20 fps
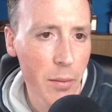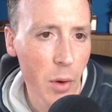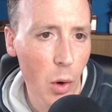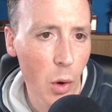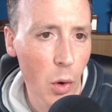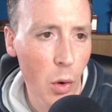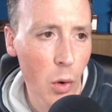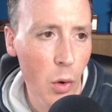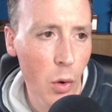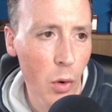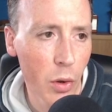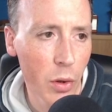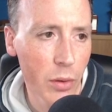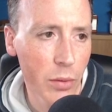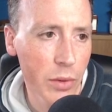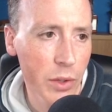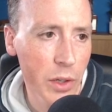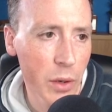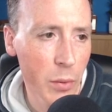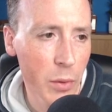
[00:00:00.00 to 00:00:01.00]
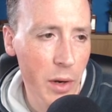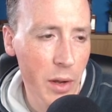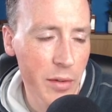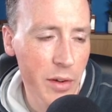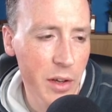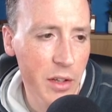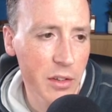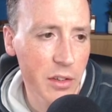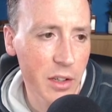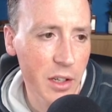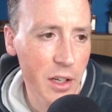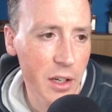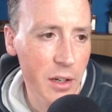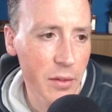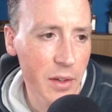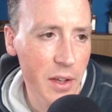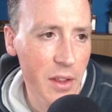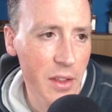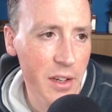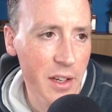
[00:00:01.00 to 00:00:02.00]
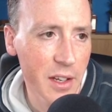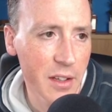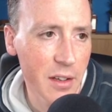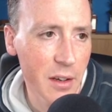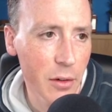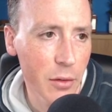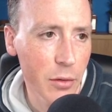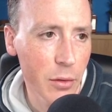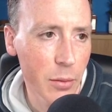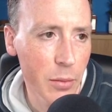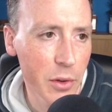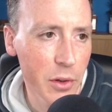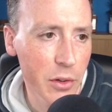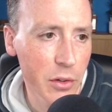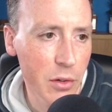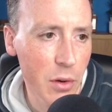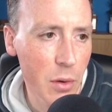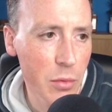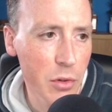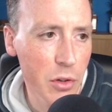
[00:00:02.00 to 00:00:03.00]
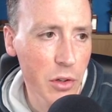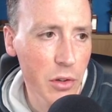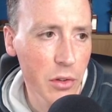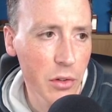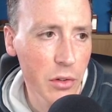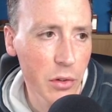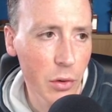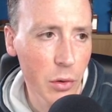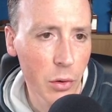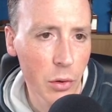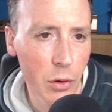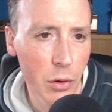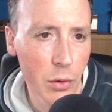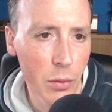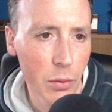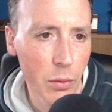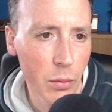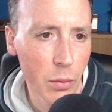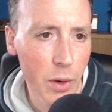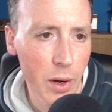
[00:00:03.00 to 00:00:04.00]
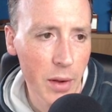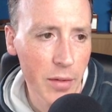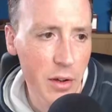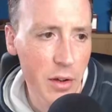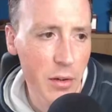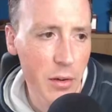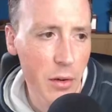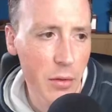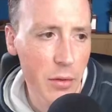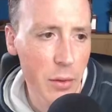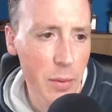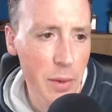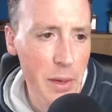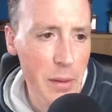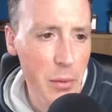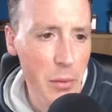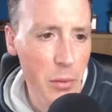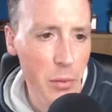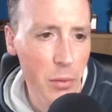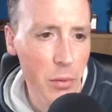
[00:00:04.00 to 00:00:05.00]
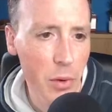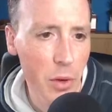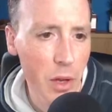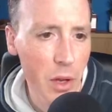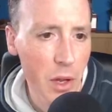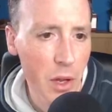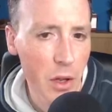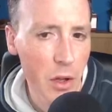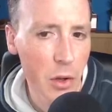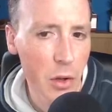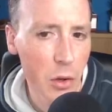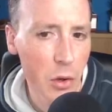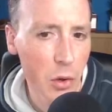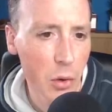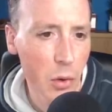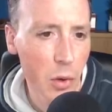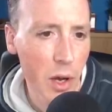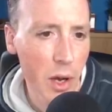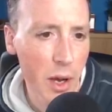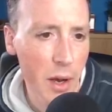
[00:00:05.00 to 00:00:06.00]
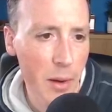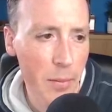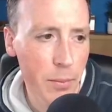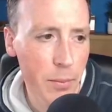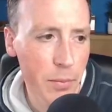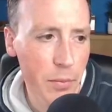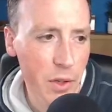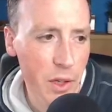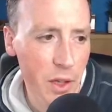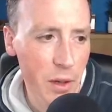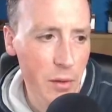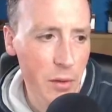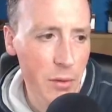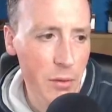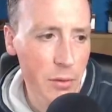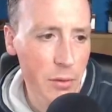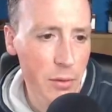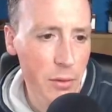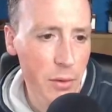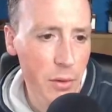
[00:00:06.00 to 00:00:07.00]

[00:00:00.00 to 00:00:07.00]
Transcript: or whatever, to kind of get the detail from the descriptions or whatever of the people who kind of